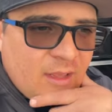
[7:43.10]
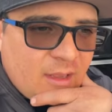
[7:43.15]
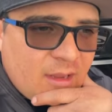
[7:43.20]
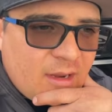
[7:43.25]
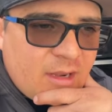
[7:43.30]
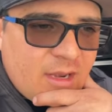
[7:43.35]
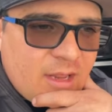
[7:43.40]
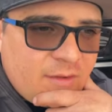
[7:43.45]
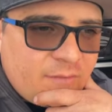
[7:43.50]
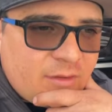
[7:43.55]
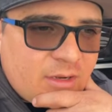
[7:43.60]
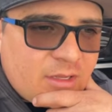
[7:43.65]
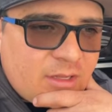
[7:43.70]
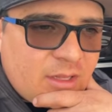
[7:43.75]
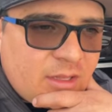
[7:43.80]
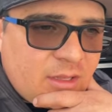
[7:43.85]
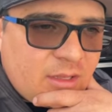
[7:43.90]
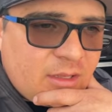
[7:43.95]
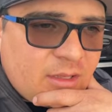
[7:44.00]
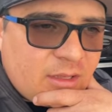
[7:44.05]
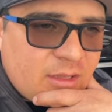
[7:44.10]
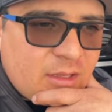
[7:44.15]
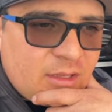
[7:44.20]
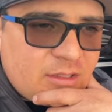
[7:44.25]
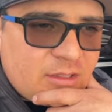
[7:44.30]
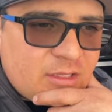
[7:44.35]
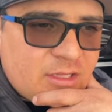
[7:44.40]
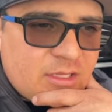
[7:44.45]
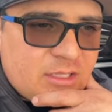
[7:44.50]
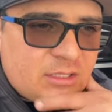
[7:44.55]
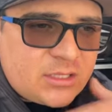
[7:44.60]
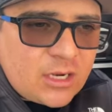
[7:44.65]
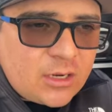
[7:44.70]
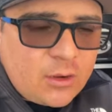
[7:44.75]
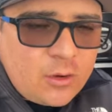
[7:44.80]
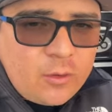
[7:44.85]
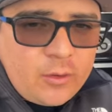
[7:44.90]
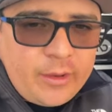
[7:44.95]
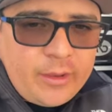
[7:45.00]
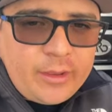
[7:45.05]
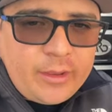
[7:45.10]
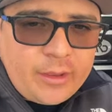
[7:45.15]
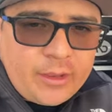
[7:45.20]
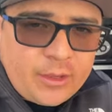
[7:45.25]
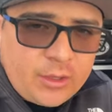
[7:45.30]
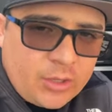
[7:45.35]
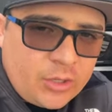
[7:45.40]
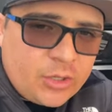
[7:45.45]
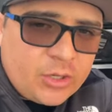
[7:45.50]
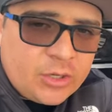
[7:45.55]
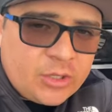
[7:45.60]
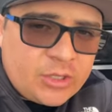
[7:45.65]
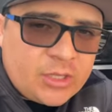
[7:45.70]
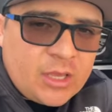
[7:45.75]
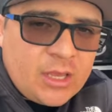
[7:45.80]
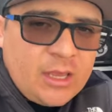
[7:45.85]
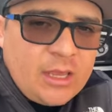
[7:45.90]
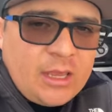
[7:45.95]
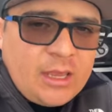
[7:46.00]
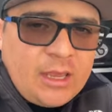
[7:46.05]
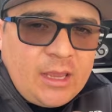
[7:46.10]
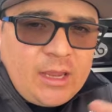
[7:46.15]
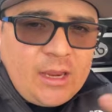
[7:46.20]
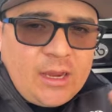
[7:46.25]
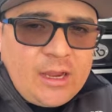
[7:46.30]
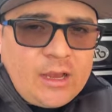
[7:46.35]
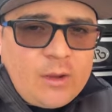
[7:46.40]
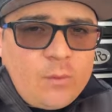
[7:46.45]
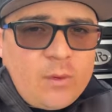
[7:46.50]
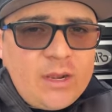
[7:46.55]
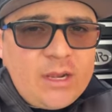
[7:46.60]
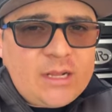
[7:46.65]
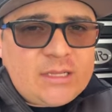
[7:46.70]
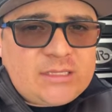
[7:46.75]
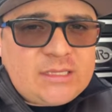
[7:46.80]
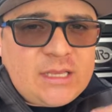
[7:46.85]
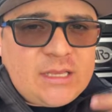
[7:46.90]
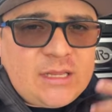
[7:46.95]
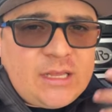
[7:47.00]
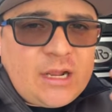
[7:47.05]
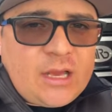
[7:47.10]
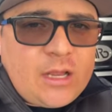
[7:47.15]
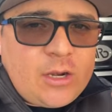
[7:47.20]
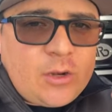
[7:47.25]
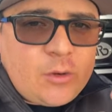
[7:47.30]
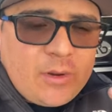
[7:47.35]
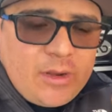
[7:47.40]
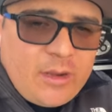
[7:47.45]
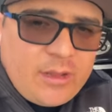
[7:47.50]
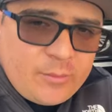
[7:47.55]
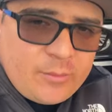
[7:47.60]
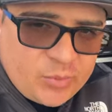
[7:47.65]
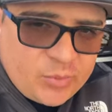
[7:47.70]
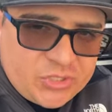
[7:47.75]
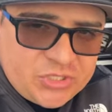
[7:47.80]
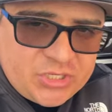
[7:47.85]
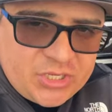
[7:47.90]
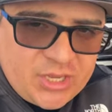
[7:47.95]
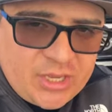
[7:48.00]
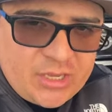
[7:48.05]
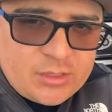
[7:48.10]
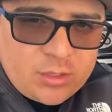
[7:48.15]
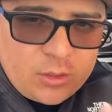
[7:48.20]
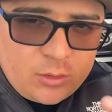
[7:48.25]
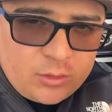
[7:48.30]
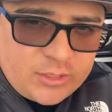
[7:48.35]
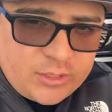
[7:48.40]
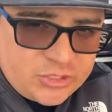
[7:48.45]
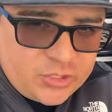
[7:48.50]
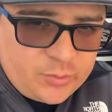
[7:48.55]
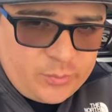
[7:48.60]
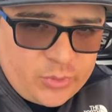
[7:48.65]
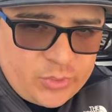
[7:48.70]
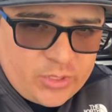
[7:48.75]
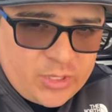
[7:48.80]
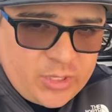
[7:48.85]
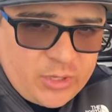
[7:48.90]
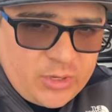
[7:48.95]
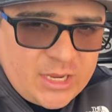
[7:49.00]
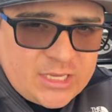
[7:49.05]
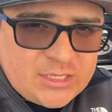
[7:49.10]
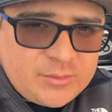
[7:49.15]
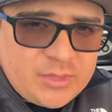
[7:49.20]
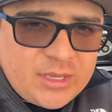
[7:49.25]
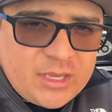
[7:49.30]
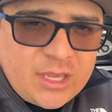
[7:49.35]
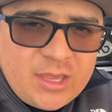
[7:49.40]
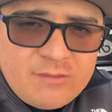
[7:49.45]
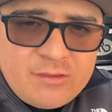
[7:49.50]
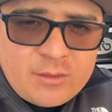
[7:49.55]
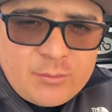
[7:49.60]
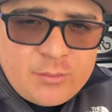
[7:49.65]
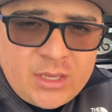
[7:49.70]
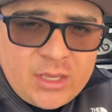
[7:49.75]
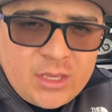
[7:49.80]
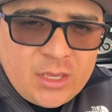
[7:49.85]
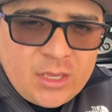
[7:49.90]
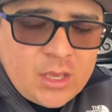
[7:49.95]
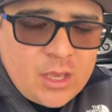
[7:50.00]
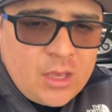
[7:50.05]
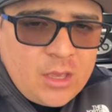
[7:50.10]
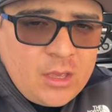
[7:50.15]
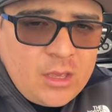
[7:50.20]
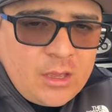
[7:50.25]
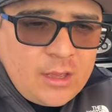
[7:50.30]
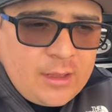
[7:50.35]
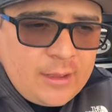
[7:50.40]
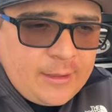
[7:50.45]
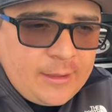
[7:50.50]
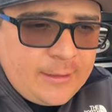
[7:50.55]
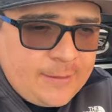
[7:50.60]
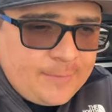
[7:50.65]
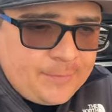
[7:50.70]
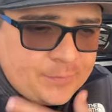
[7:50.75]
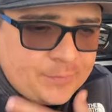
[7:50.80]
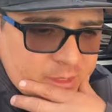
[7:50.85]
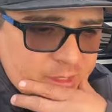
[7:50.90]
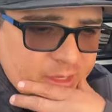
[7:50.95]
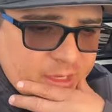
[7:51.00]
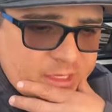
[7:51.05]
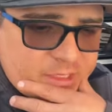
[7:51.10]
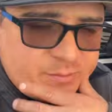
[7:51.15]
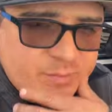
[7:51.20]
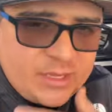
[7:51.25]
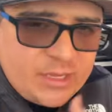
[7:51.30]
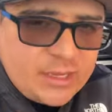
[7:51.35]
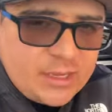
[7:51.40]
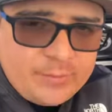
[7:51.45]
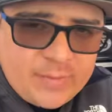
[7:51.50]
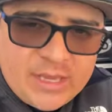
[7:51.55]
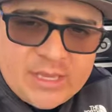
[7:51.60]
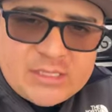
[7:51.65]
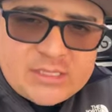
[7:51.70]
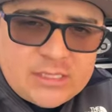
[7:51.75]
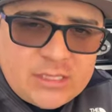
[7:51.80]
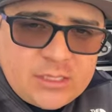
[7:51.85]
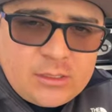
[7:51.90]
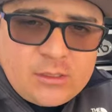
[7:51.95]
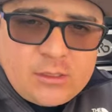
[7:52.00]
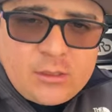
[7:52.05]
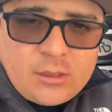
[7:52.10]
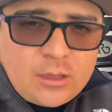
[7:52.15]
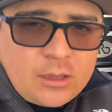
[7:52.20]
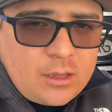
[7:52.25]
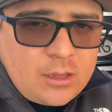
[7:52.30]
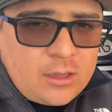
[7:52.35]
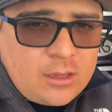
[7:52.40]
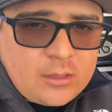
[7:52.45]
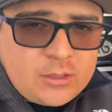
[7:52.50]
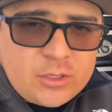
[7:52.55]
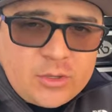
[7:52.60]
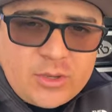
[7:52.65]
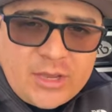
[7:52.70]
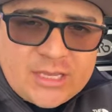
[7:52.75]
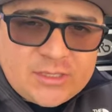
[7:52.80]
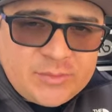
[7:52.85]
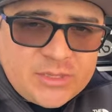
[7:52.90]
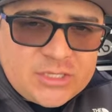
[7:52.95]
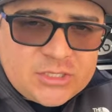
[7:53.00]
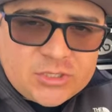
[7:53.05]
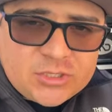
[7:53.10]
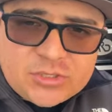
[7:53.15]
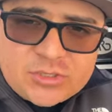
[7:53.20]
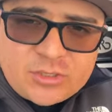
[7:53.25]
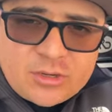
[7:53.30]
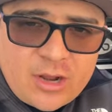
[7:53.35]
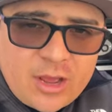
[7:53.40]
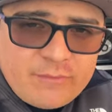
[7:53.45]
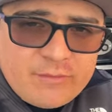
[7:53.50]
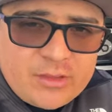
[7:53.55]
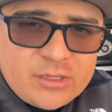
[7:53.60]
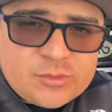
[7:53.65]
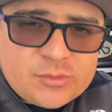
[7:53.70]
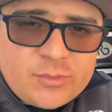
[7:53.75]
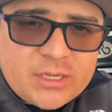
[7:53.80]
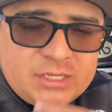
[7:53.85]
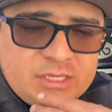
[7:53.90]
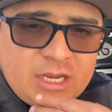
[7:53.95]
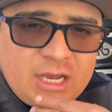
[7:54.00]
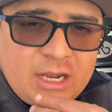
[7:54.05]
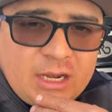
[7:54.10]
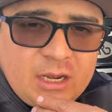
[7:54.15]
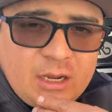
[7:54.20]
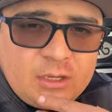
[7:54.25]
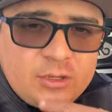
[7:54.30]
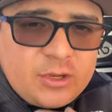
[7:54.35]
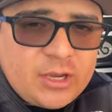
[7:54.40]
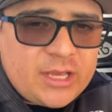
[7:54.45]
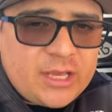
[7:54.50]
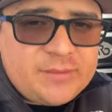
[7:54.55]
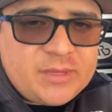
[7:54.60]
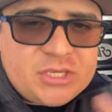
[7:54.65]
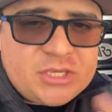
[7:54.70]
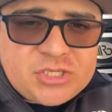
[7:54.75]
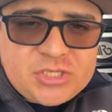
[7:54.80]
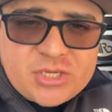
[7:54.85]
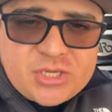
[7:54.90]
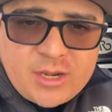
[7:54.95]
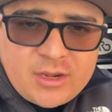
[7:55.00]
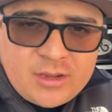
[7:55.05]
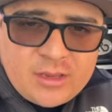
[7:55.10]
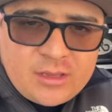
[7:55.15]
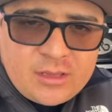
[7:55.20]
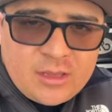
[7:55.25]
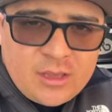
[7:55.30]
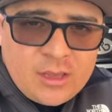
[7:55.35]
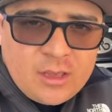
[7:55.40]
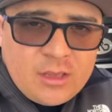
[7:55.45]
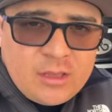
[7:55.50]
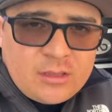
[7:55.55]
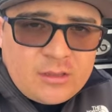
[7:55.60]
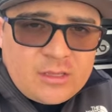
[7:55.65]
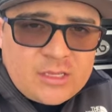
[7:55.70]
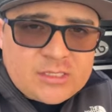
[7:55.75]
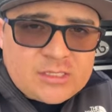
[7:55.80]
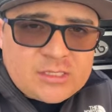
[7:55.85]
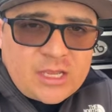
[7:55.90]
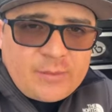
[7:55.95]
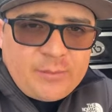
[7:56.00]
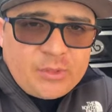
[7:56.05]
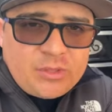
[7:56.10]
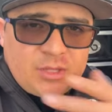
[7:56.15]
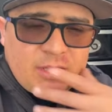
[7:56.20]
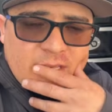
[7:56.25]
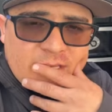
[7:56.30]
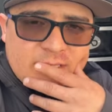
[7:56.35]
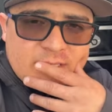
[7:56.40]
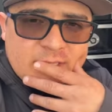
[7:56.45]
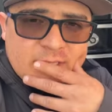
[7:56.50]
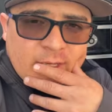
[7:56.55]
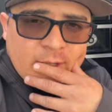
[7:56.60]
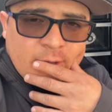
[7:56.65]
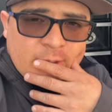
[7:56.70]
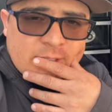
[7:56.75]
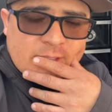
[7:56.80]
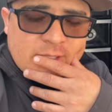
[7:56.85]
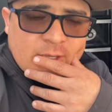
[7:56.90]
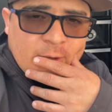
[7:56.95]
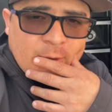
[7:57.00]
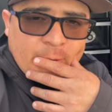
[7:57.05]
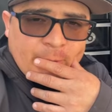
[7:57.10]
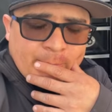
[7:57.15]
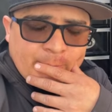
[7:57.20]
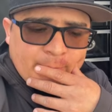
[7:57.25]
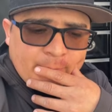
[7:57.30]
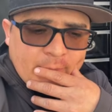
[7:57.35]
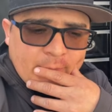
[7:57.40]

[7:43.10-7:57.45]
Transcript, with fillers: and everything and things are going good and i want to say that i really appreciate all the support that you guys been giving me um, it's been amazing uh, you guys been subscribing to my channel you guys been sharing this type of things you know so